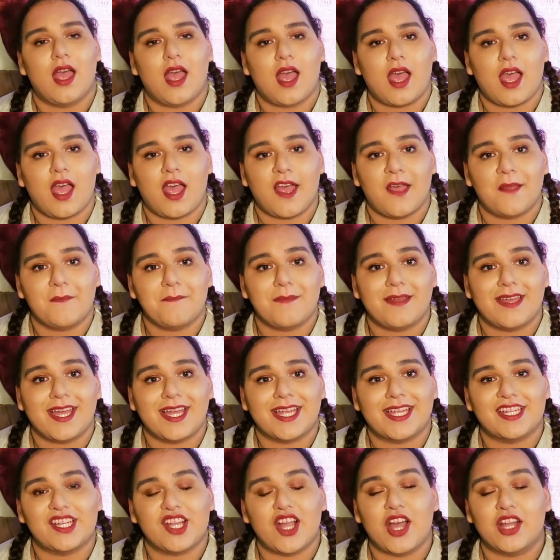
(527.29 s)

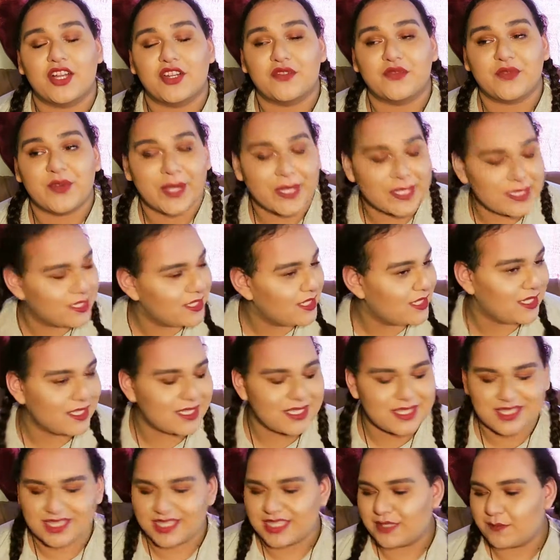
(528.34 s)
But Connor
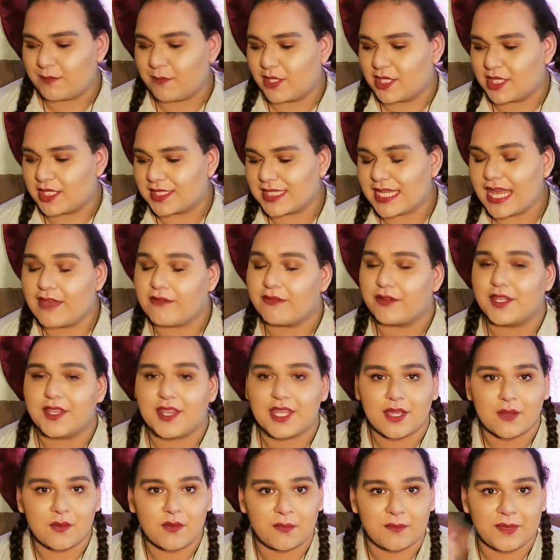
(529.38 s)
Franta's books,
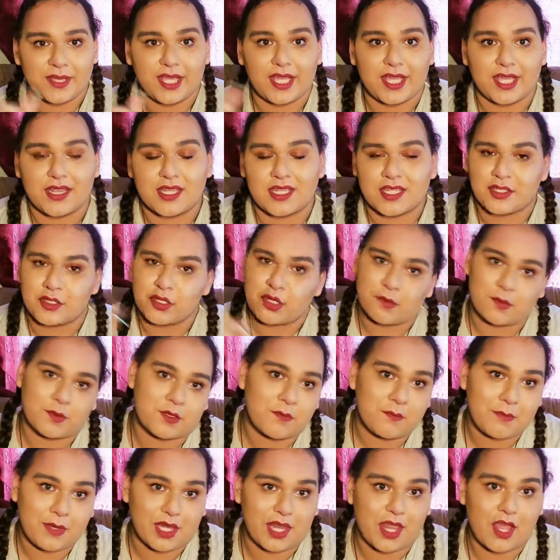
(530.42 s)
everything will be in the
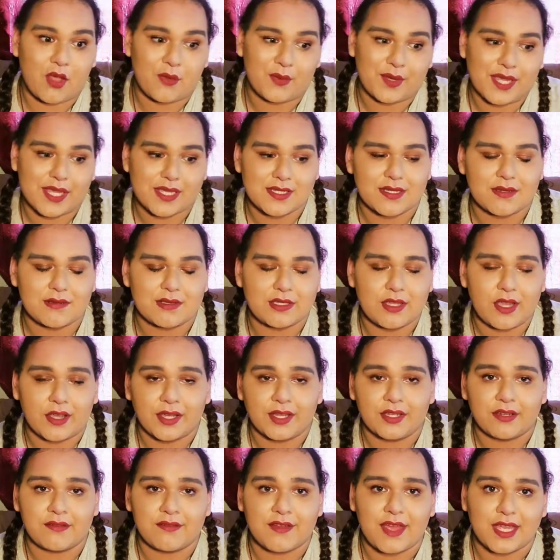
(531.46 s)
description below in case I was
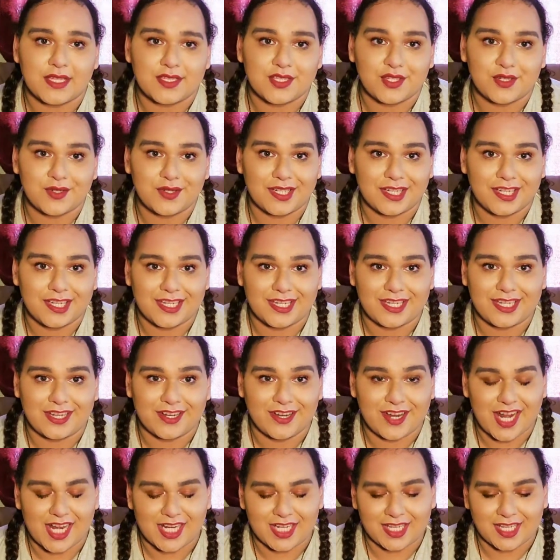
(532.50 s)
talking too fast and you didn't get to
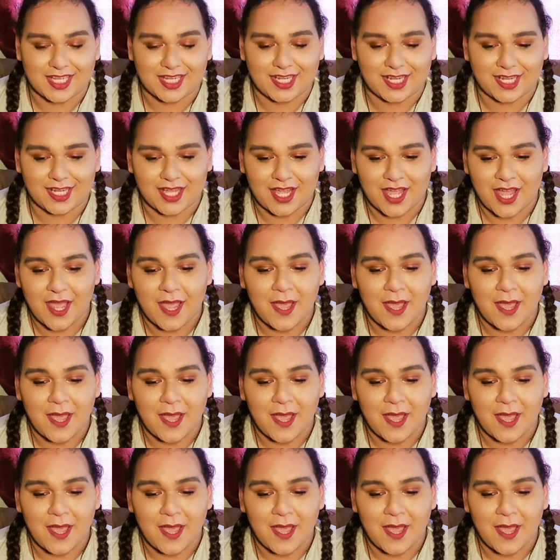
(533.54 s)
hear anything.